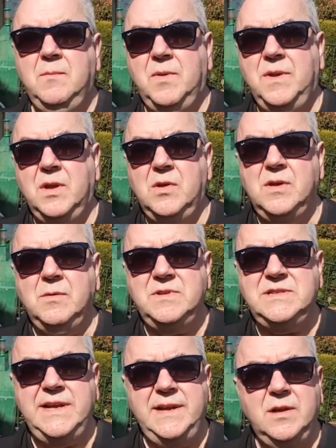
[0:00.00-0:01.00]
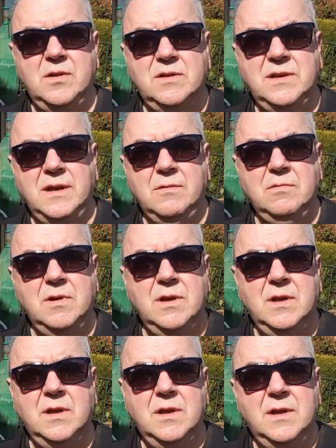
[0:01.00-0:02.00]
But the longer we stay in lockdown,
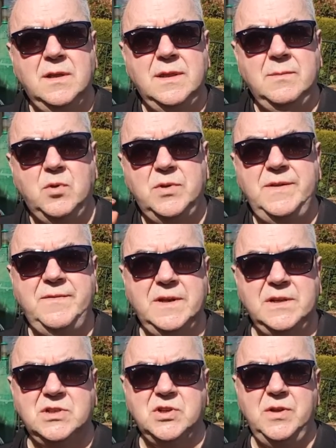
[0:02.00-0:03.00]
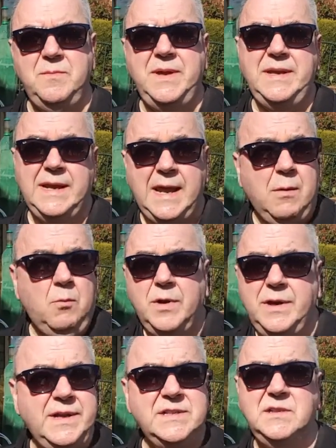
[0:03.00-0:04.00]
the more difficult it's going to be to get
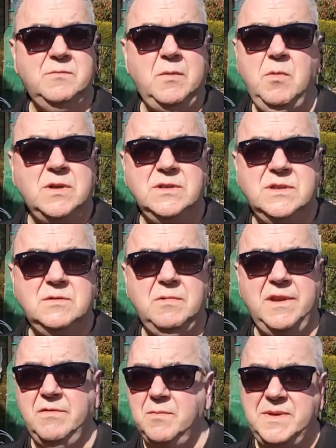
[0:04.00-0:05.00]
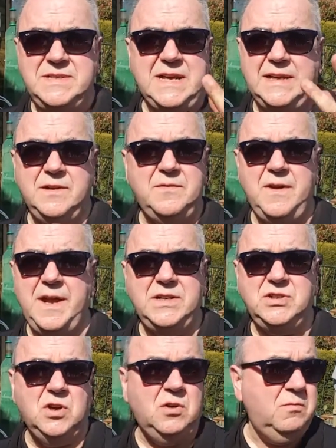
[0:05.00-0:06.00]
what it is that we want, whether it be salad,
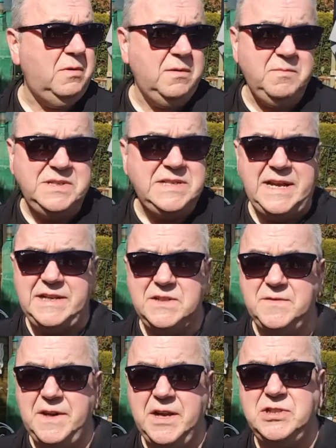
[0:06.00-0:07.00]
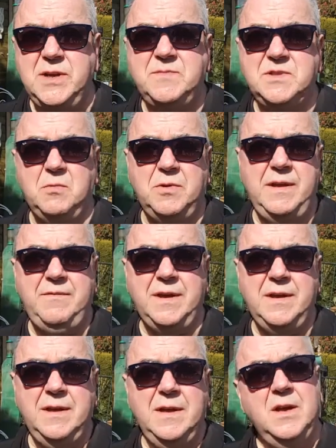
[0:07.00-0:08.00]
veg, or whether it be tatties for your chips or whatever.
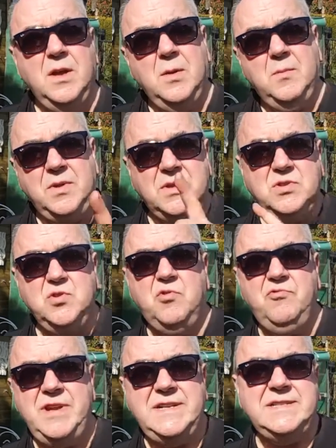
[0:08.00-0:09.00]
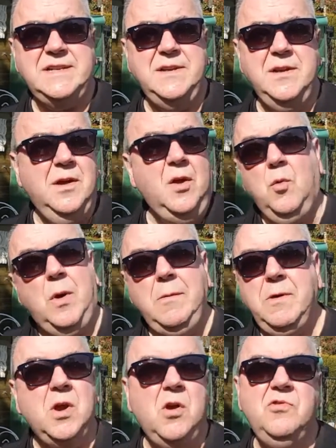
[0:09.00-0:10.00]
But there's no reason why
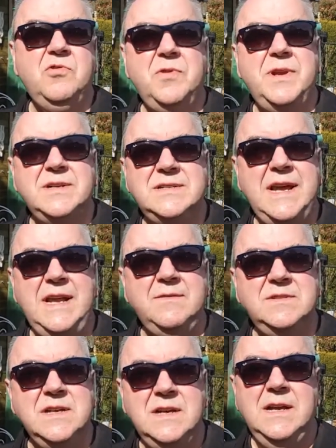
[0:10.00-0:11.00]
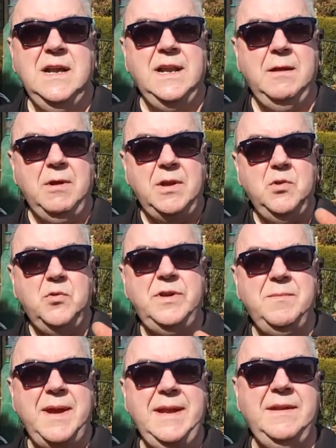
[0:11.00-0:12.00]
we can't grow it ourselves. Now I know
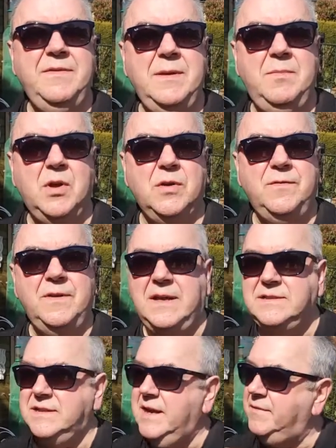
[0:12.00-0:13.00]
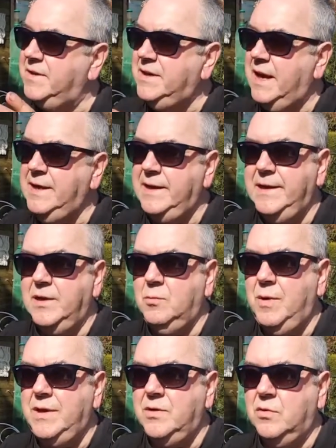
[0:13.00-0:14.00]
you might live in a block of flats and have a tiny little
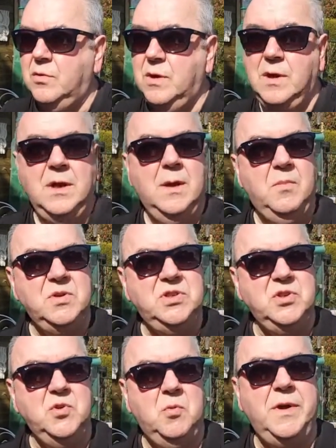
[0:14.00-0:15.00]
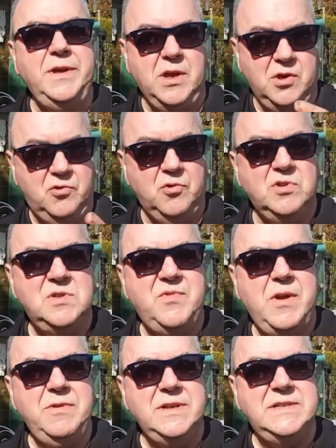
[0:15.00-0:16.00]
window, but you know what, you can grow
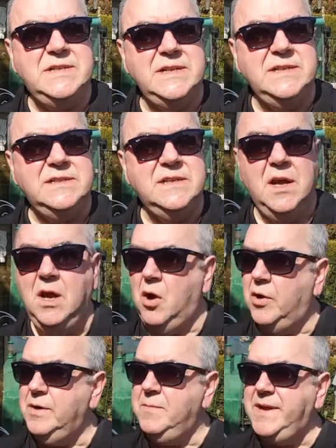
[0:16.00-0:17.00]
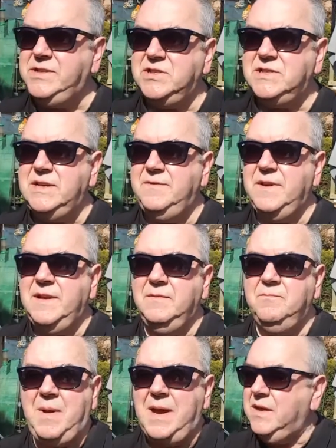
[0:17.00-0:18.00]
sprouted seeds. Or you might just live in a
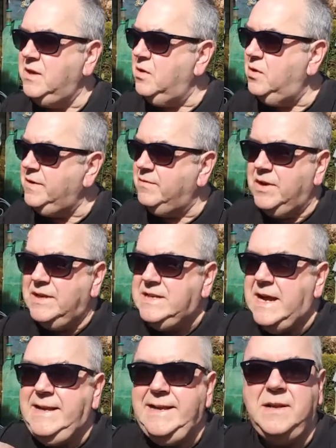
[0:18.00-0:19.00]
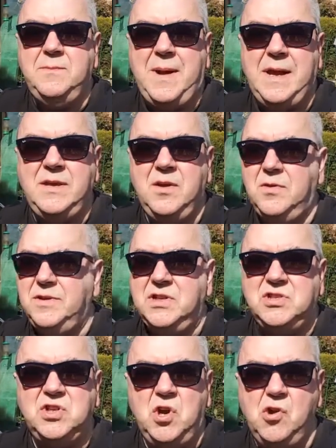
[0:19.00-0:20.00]
backyard, you've got a tiny little backyard and
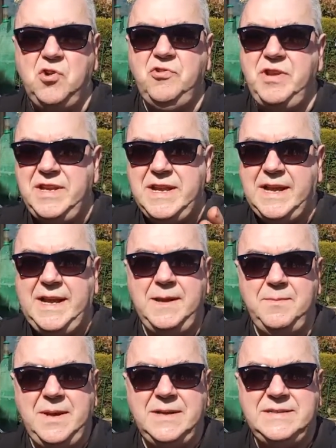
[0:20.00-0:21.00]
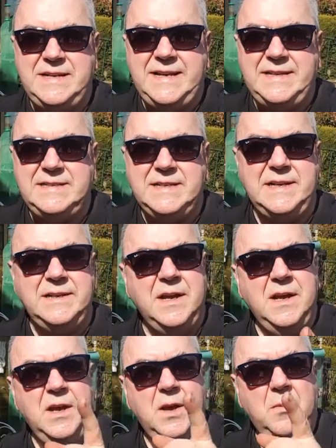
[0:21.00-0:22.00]
it's concrete and you cannot plant tatties in it,
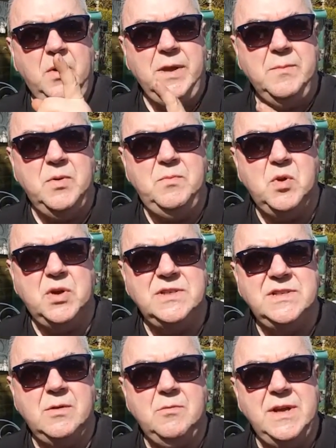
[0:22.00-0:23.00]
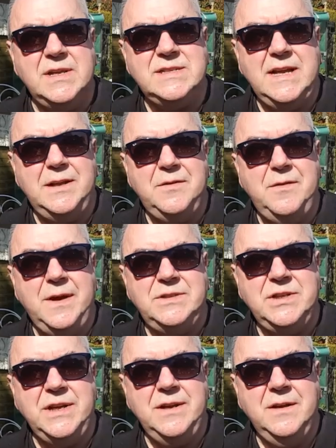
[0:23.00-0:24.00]
but you can put buckets out with your salad
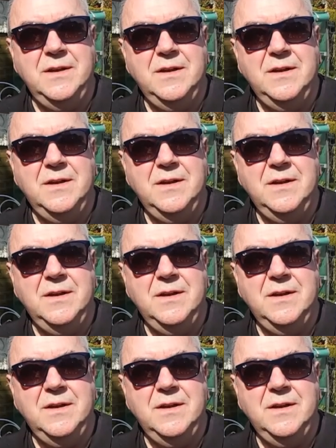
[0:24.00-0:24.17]
veg in.